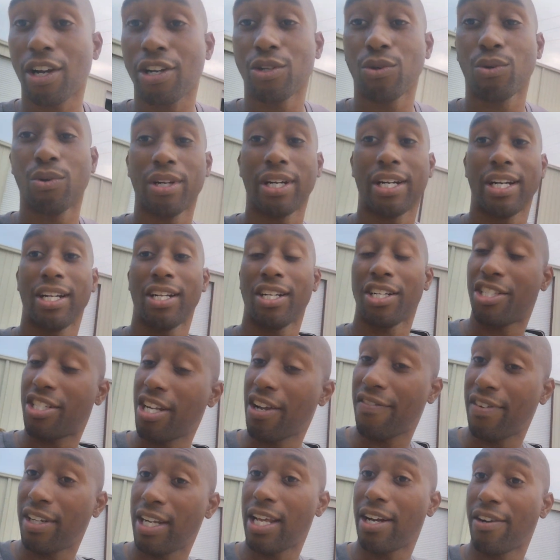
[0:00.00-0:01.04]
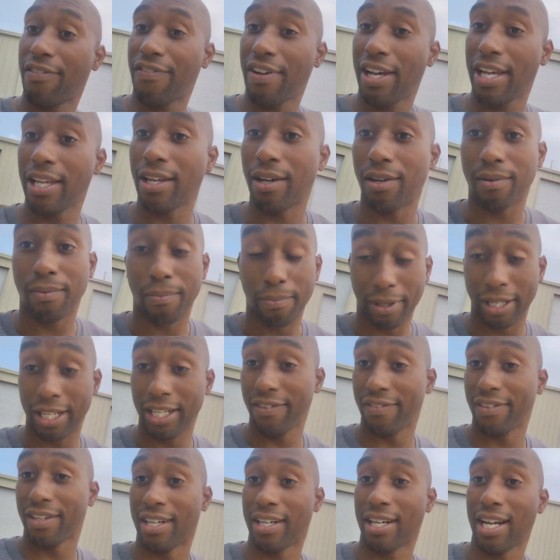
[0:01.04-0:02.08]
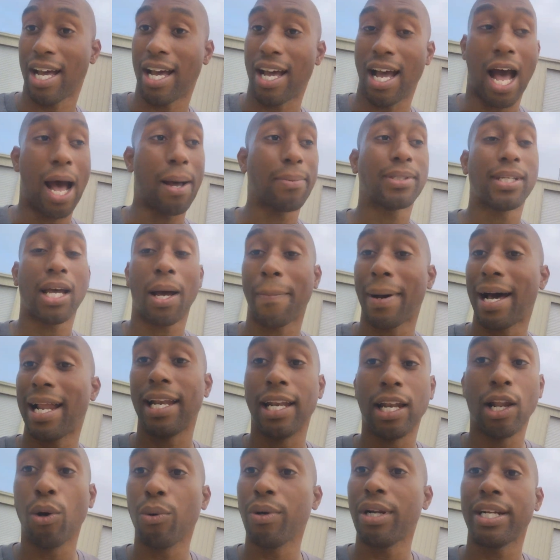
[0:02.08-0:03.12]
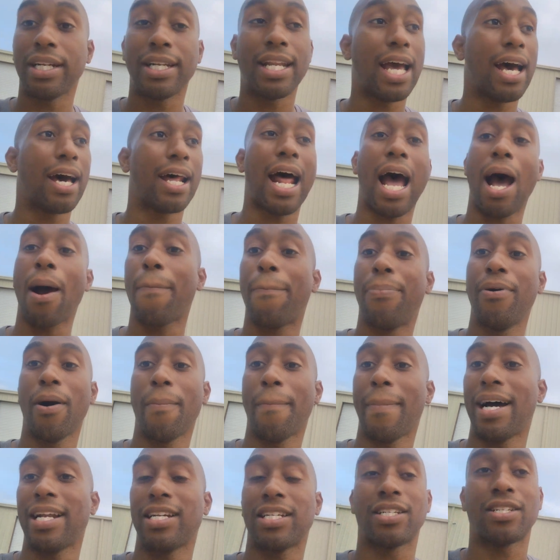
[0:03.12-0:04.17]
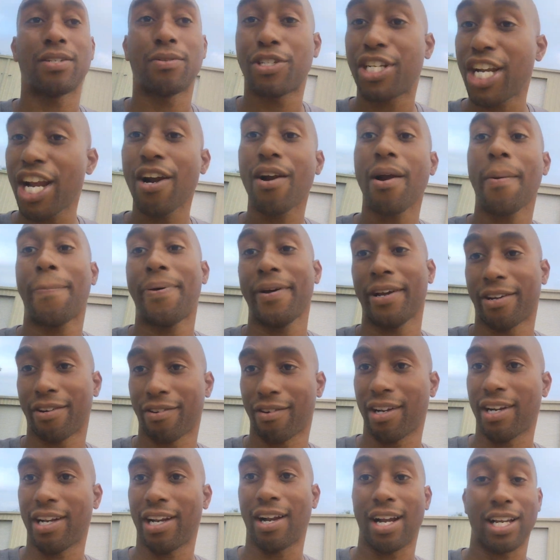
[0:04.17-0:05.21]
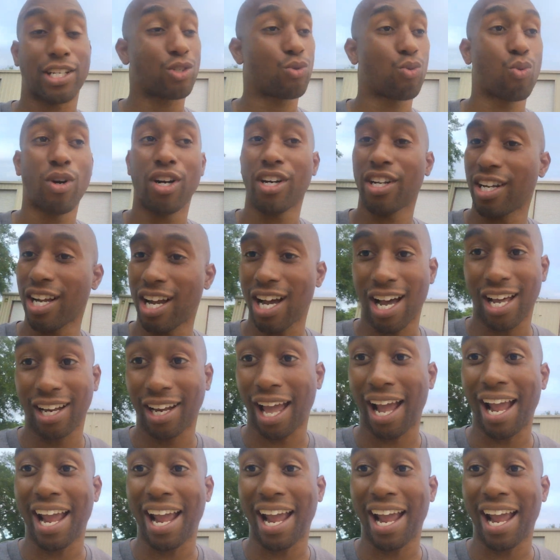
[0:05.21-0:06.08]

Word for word: started doing it in the Chevrolet Aveo, believe it or not. I'm talking about loaded down. I'll put my cherry picker in there. I swear to God,